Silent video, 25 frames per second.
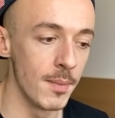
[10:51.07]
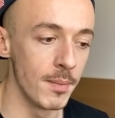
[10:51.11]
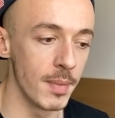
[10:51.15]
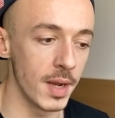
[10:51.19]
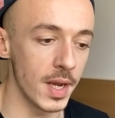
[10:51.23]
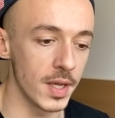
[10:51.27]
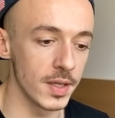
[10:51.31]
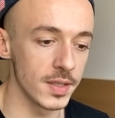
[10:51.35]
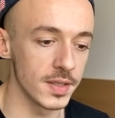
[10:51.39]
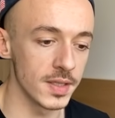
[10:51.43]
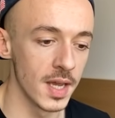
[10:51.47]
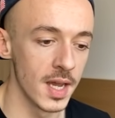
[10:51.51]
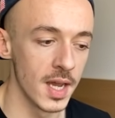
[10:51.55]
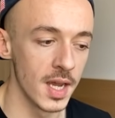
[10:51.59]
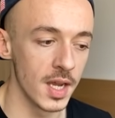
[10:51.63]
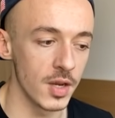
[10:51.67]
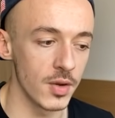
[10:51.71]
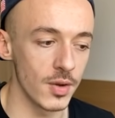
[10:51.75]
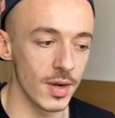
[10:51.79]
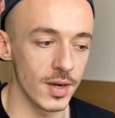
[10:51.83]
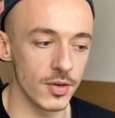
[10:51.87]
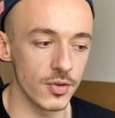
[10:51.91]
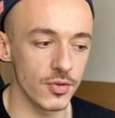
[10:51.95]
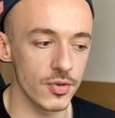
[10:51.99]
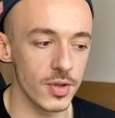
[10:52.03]
because
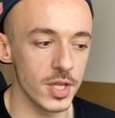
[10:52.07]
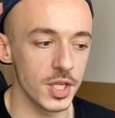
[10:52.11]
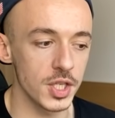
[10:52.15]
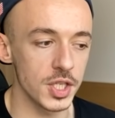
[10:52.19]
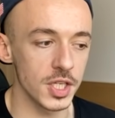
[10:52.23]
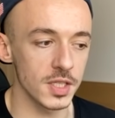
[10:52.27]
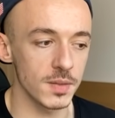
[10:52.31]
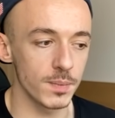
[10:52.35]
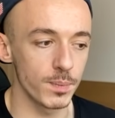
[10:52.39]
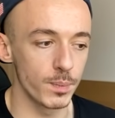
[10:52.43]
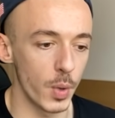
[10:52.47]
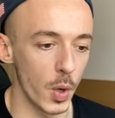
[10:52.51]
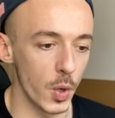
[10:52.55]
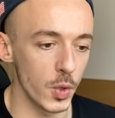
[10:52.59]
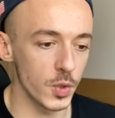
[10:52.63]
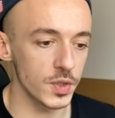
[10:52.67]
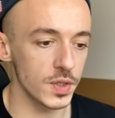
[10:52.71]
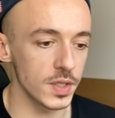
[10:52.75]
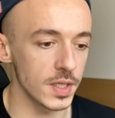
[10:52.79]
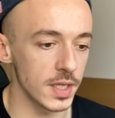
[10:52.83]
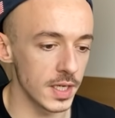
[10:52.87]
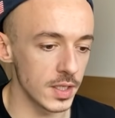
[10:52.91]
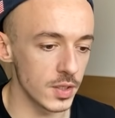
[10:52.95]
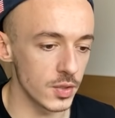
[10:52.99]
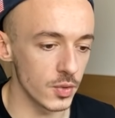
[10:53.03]
you are not really just
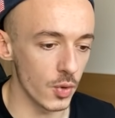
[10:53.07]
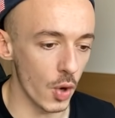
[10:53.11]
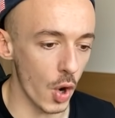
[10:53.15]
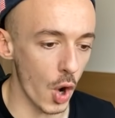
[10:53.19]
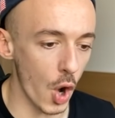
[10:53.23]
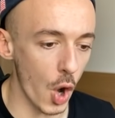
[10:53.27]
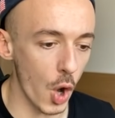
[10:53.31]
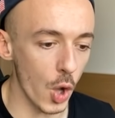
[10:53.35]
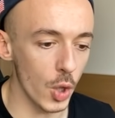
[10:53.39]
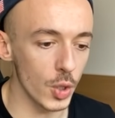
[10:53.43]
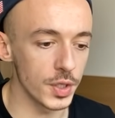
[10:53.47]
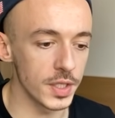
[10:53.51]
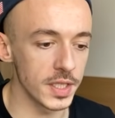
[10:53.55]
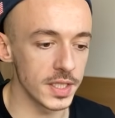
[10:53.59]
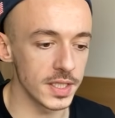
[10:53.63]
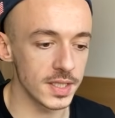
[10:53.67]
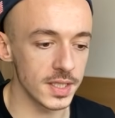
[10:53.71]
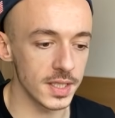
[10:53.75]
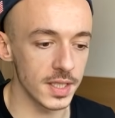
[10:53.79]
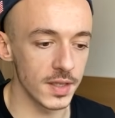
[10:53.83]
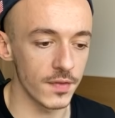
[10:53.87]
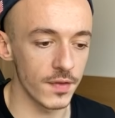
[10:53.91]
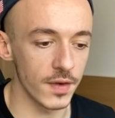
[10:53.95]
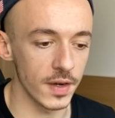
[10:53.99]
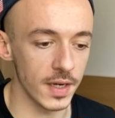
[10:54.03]
posting it to all
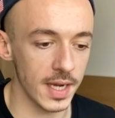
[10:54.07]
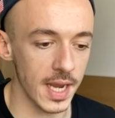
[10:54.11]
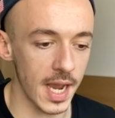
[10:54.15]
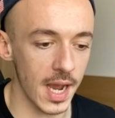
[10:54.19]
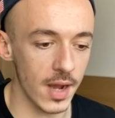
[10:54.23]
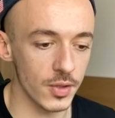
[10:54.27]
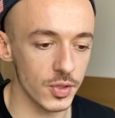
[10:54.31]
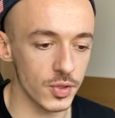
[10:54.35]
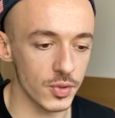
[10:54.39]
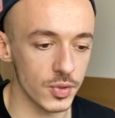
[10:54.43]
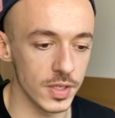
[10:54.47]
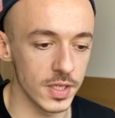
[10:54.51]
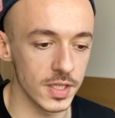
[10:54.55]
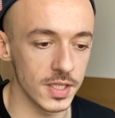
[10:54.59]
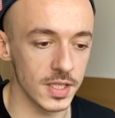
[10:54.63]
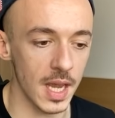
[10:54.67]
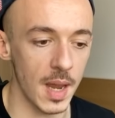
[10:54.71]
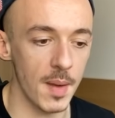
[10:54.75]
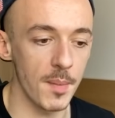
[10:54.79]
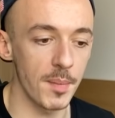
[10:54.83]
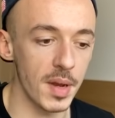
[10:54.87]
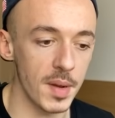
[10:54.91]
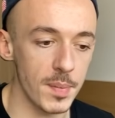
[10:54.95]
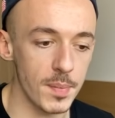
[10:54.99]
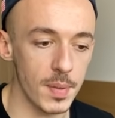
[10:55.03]
these different countries
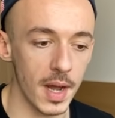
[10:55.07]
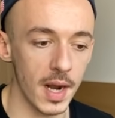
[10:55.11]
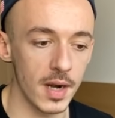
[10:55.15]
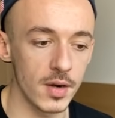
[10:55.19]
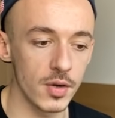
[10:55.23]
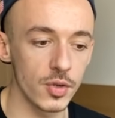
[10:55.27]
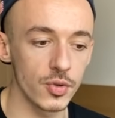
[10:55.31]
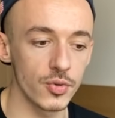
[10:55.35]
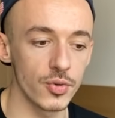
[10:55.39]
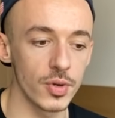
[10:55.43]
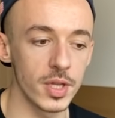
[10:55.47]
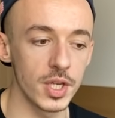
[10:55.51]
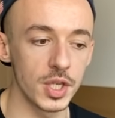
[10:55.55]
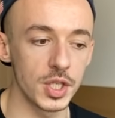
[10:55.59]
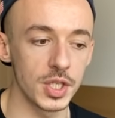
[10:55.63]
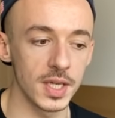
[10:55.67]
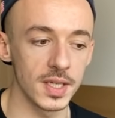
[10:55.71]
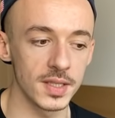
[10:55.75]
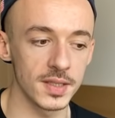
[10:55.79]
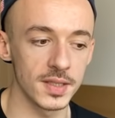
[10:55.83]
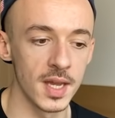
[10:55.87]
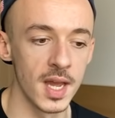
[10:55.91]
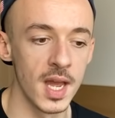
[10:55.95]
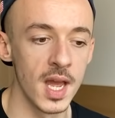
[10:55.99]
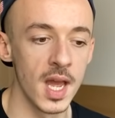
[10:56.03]
and people are not really
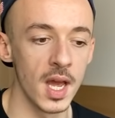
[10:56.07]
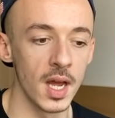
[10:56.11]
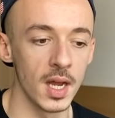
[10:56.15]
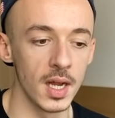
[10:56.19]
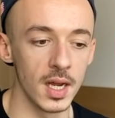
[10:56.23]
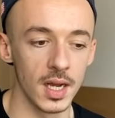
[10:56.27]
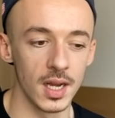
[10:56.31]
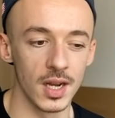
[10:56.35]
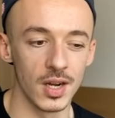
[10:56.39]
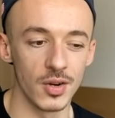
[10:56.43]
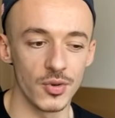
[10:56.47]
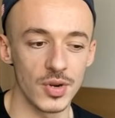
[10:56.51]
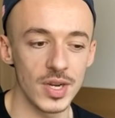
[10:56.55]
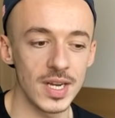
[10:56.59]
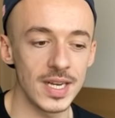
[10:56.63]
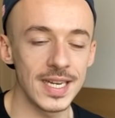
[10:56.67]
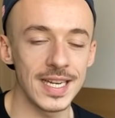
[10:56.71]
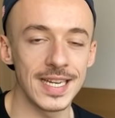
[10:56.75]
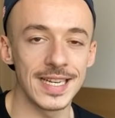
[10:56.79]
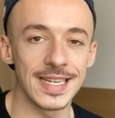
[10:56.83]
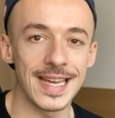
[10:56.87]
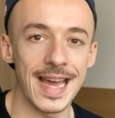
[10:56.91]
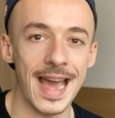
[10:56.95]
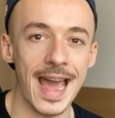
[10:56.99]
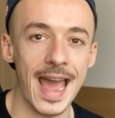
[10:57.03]
just Uh,
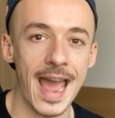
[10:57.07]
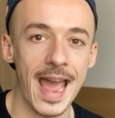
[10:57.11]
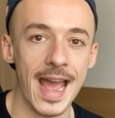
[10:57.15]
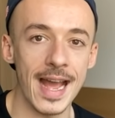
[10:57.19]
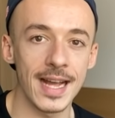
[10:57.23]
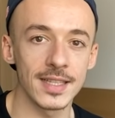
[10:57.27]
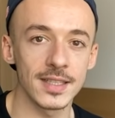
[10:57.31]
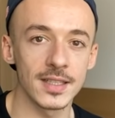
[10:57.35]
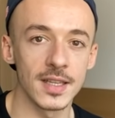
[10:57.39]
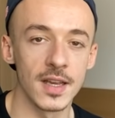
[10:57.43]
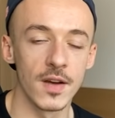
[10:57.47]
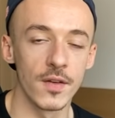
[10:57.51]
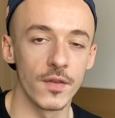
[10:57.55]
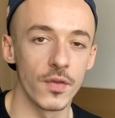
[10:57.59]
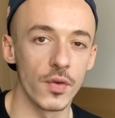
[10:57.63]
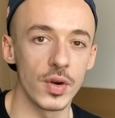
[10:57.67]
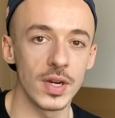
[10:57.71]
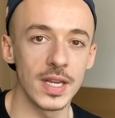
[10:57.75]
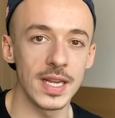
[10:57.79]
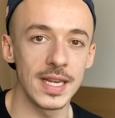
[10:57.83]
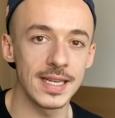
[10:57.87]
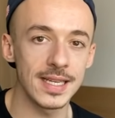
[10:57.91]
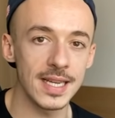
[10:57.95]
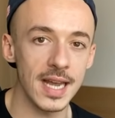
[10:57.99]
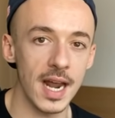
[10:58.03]
reading the ads for
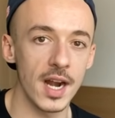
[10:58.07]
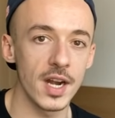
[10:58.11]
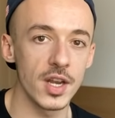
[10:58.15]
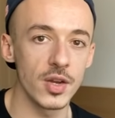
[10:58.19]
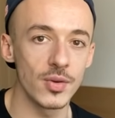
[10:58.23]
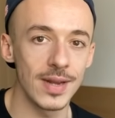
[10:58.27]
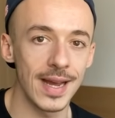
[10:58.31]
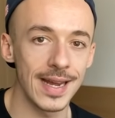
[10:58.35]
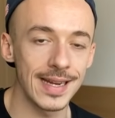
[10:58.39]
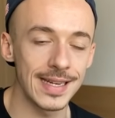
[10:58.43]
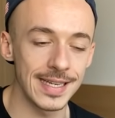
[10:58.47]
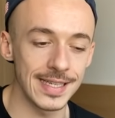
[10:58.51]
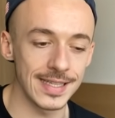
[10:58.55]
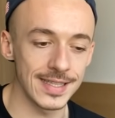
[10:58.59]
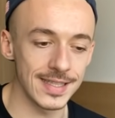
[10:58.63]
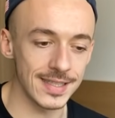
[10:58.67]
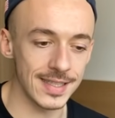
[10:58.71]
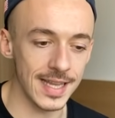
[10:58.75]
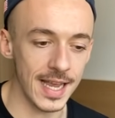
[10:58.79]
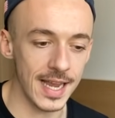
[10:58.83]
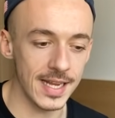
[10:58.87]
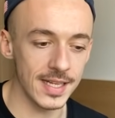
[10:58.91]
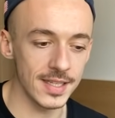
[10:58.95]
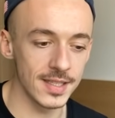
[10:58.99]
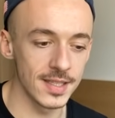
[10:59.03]
the entire United
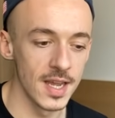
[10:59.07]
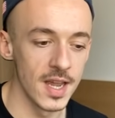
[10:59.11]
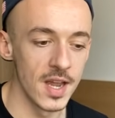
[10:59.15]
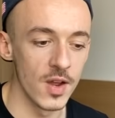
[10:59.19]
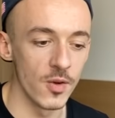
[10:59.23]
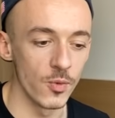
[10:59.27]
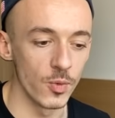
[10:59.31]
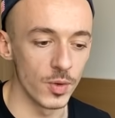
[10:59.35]
States.